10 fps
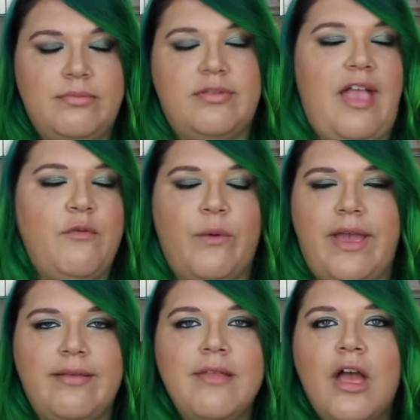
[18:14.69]

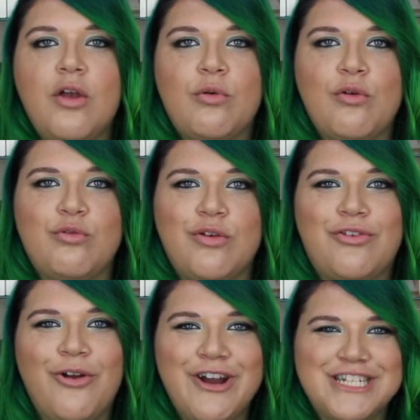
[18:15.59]
Safeway grocery
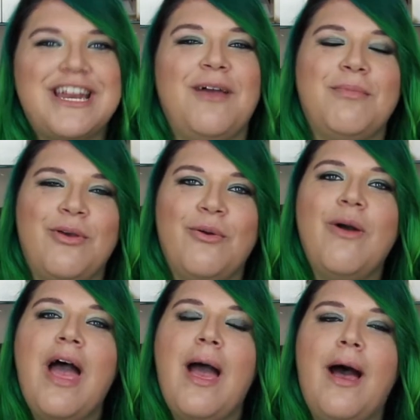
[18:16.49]
store
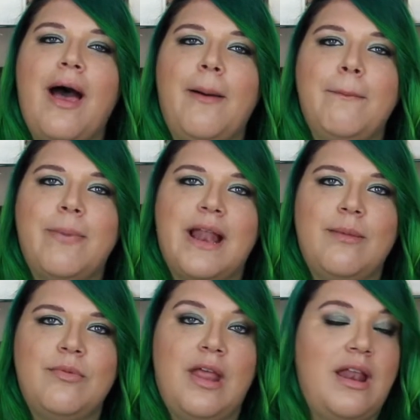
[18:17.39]
shampoo, but
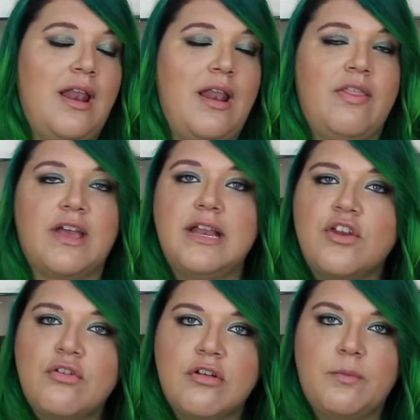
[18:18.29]
I'm in the
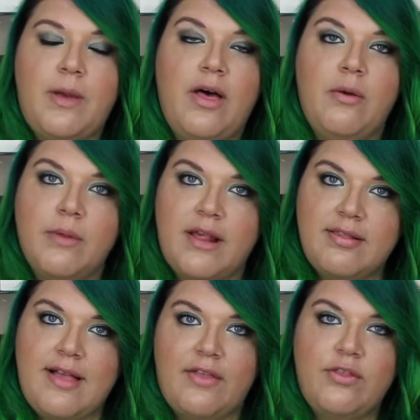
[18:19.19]
conditioner as well. When I
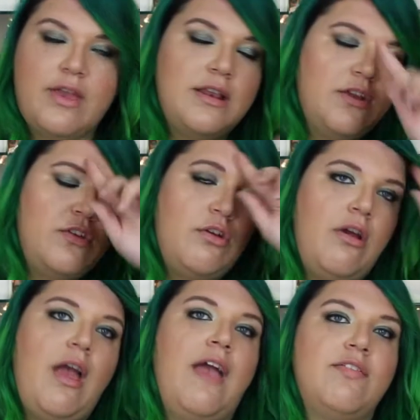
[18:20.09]
slather that
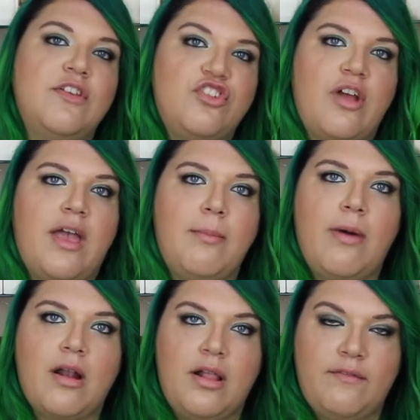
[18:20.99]
conditioner, I have the giant
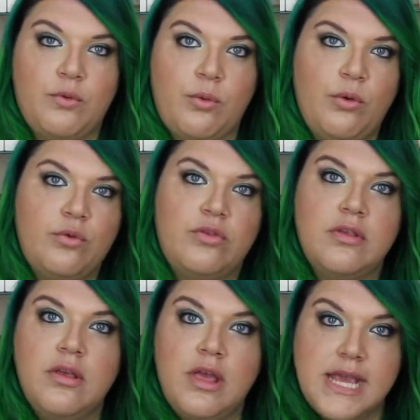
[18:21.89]
bottle of the rose
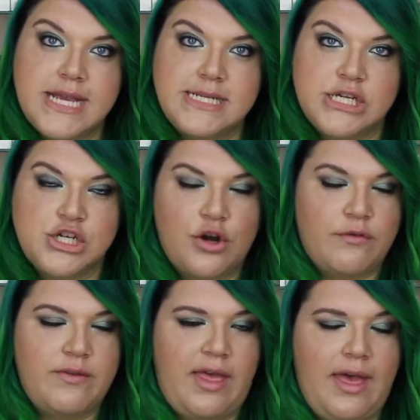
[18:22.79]
conditioner
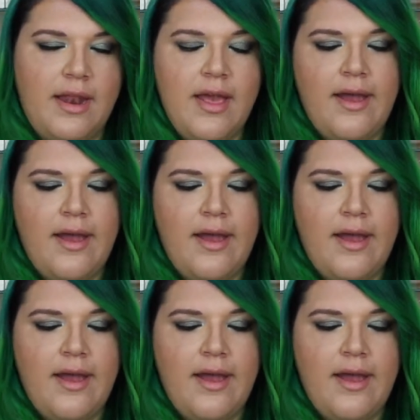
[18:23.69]
for that.